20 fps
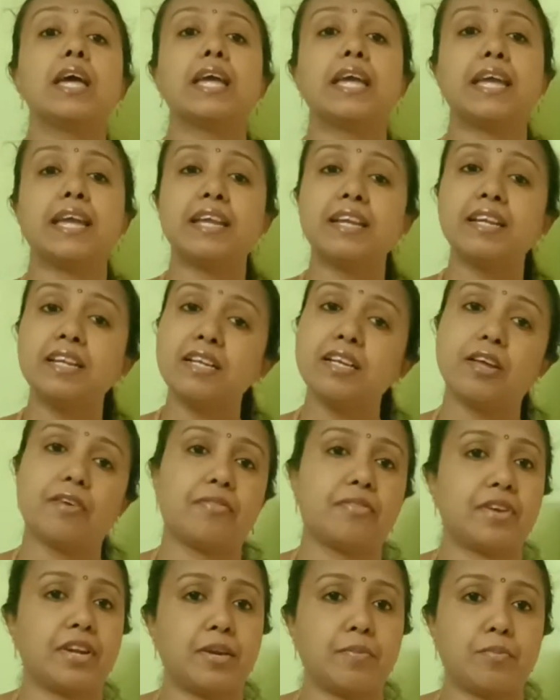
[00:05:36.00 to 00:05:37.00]

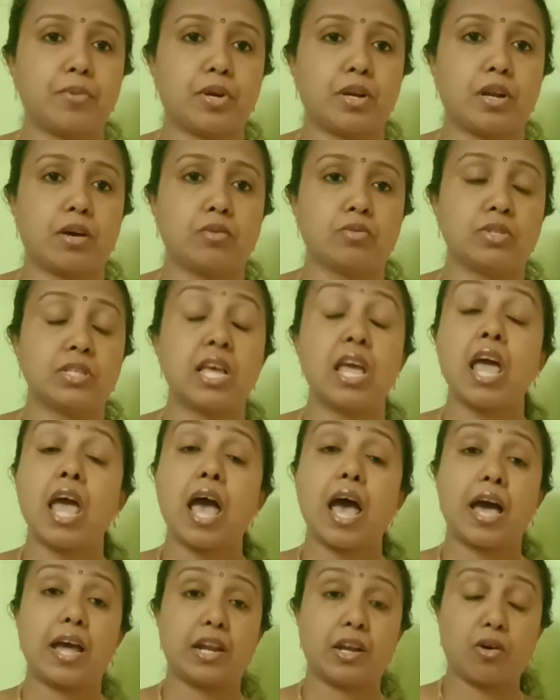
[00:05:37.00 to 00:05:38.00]
indefinite pronouns,
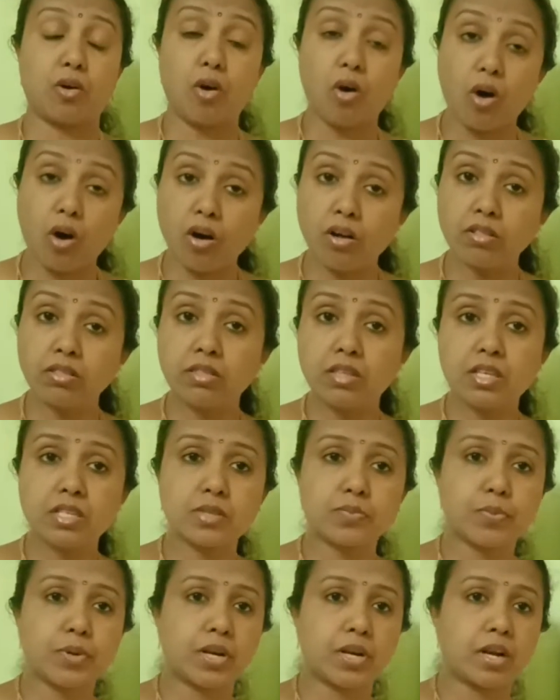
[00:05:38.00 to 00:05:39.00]
and all these
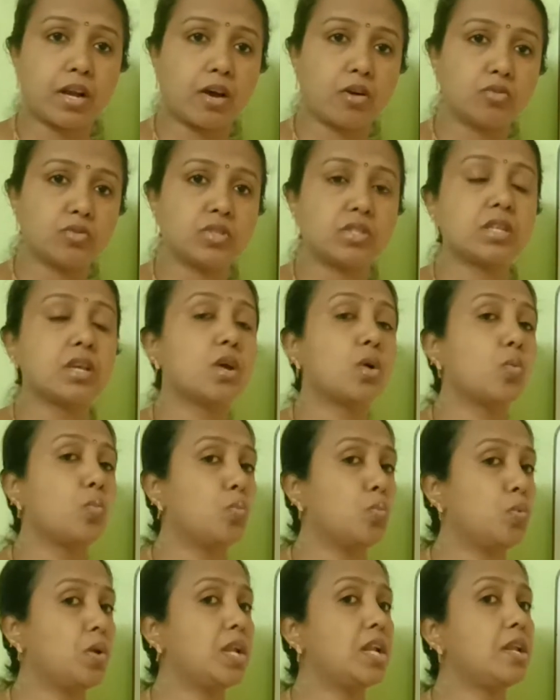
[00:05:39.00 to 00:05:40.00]
pronouns
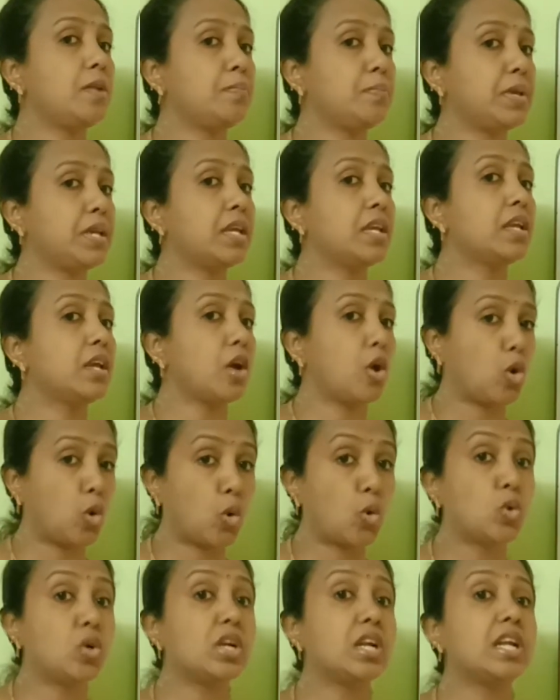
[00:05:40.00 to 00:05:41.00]
will be
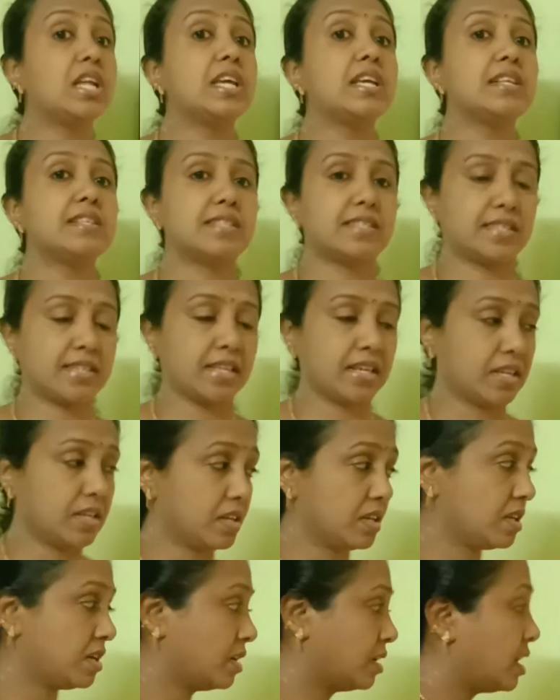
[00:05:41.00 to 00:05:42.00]
only
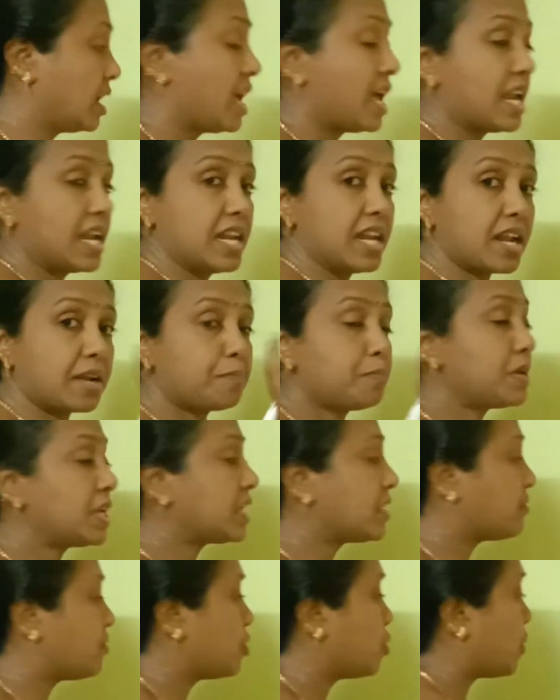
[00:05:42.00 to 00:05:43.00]
singular. Let me
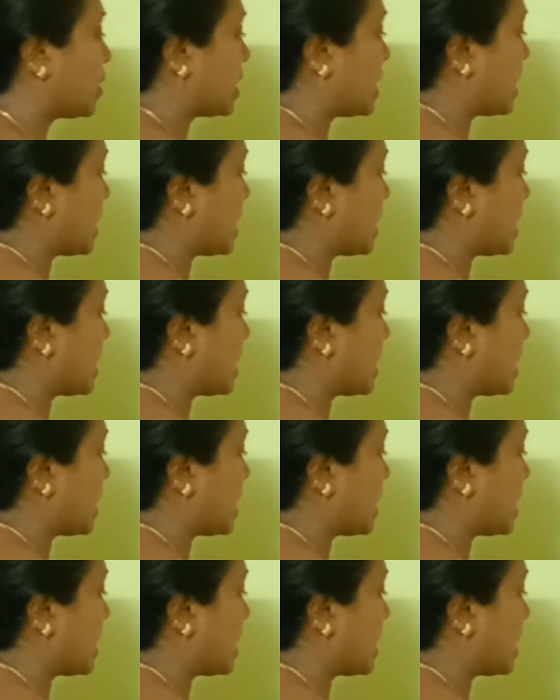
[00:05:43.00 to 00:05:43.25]
give you an